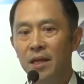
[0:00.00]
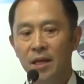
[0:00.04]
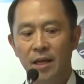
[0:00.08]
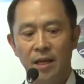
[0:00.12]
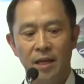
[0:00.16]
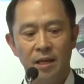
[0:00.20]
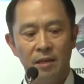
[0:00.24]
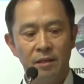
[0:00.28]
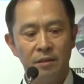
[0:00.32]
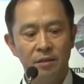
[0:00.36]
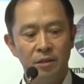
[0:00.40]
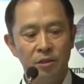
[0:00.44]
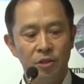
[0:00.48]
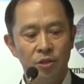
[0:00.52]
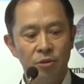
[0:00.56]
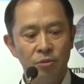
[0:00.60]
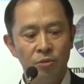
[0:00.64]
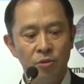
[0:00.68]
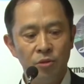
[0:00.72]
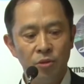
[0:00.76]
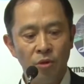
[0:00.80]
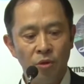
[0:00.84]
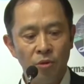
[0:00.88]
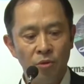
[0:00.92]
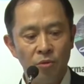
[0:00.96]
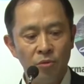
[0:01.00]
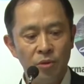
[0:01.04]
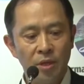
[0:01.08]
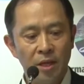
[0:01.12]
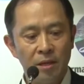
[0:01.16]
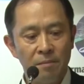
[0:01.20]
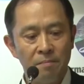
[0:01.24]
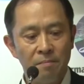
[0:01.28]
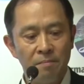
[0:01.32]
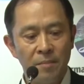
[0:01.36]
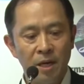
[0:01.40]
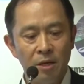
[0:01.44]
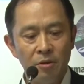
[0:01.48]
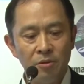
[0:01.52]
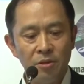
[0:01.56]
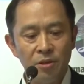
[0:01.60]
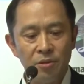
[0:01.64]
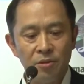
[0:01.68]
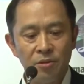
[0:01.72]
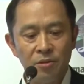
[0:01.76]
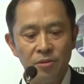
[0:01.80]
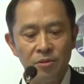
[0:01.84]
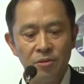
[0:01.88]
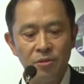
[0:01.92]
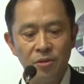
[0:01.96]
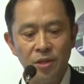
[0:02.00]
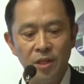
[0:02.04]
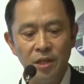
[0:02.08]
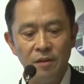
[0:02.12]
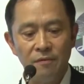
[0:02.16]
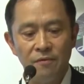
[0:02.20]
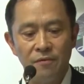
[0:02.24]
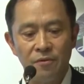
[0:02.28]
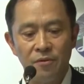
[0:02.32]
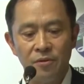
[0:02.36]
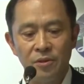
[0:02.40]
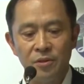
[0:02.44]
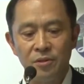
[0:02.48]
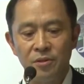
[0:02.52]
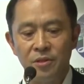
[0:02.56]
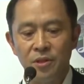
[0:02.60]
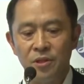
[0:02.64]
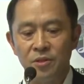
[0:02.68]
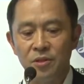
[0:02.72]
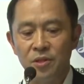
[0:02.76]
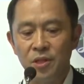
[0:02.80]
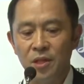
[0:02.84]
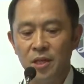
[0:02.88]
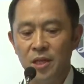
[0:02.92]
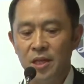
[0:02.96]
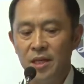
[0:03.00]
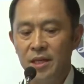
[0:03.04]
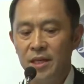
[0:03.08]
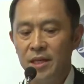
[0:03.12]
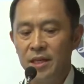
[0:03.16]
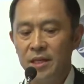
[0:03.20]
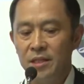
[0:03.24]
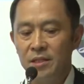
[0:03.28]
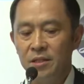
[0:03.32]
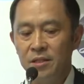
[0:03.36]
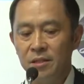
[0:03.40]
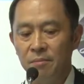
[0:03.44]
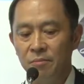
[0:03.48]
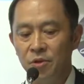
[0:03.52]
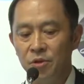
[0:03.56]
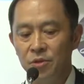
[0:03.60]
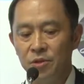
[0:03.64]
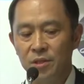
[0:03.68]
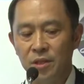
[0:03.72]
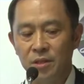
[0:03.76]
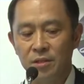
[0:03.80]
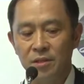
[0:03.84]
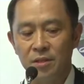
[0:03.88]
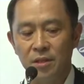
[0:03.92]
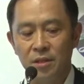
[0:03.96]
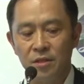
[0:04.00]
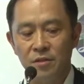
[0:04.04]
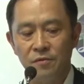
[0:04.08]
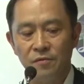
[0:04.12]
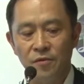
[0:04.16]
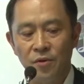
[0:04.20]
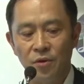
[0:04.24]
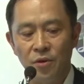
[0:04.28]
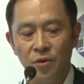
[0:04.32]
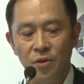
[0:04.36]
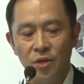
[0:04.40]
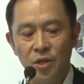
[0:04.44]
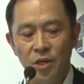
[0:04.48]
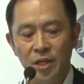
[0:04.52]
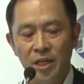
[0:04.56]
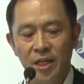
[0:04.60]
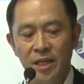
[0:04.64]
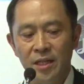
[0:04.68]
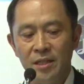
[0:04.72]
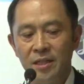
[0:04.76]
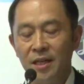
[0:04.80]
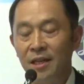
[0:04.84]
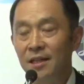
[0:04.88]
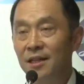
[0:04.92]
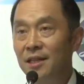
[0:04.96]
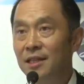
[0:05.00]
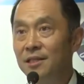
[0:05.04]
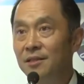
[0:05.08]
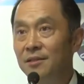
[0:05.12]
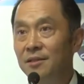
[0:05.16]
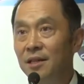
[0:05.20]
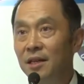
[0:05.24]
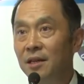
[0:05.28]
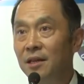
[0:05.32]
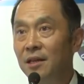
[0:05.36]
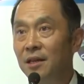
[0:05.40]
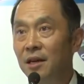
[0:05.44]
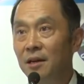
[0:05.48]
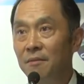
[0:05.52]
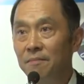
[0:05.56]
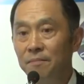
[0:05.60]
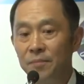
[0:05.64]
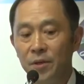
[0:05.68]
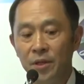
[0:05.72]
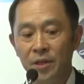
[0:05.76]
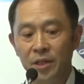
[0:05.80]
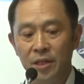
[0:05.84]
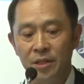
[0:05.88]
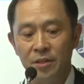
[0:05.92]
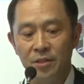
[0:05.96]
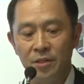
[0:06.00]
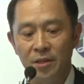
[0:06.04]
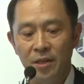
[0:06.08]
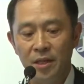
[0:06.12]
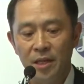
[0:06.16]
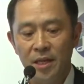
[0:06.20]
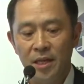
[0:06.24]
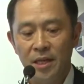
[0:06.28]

And you know that Maruti Suzuki, for instance, is the most successful in the listing companies.